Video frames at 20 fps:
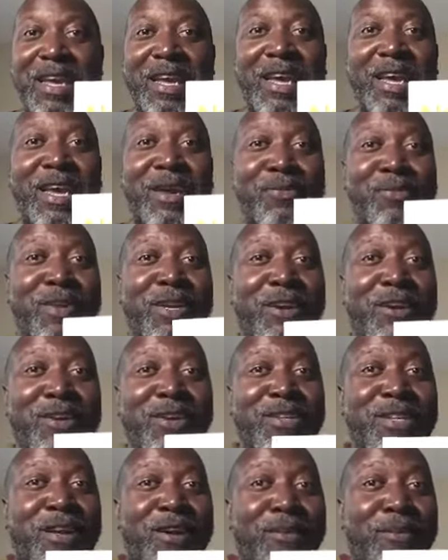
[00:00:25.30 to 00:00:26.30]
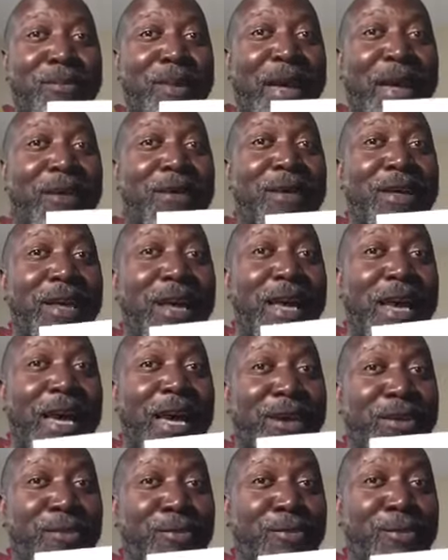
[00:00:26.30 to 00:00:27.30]
And we're going to talk about
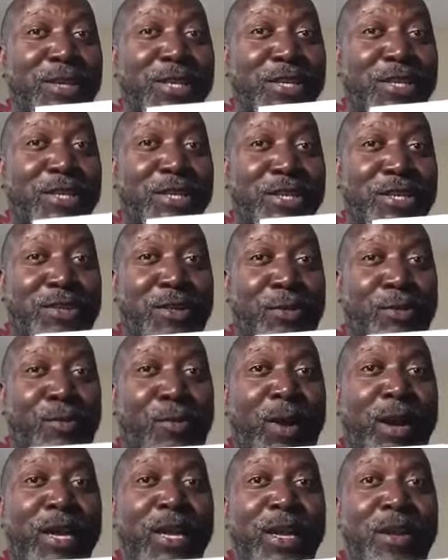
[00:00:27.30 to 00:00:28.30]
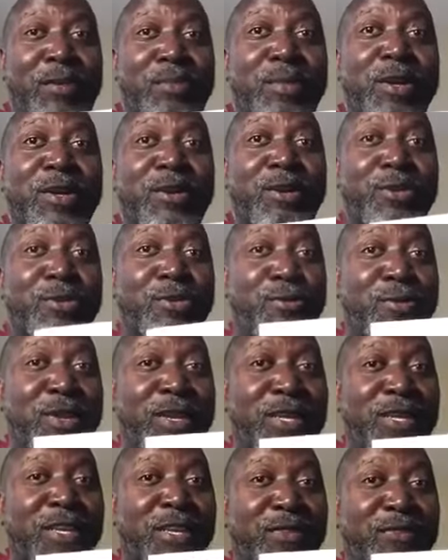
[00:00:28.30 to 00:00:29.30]
Aloysius the Ram, who
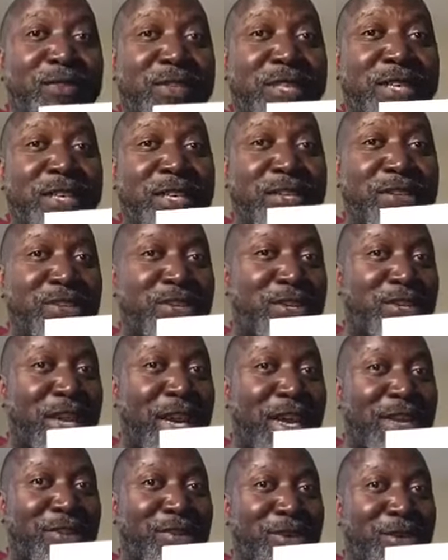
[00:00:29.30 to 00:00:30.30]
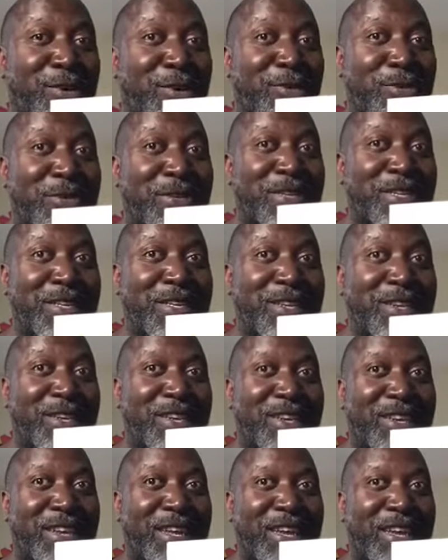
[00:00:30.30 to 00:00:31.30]
lives in Chateau de
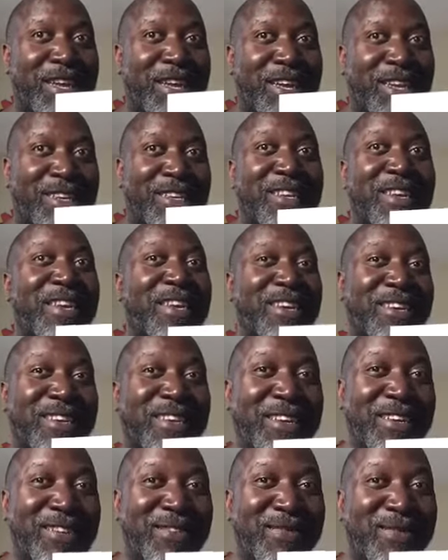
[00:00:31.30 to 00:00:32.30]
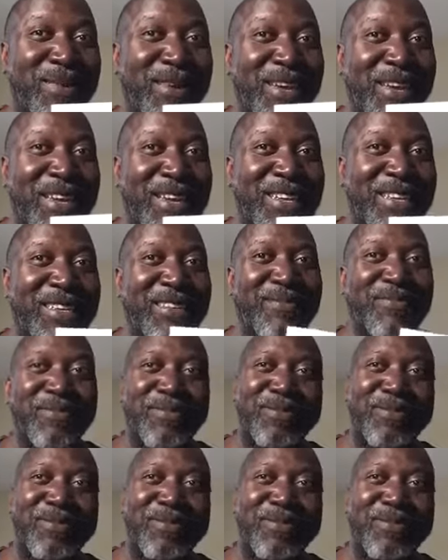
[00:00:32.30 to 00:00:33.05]
la Lande. Get ready.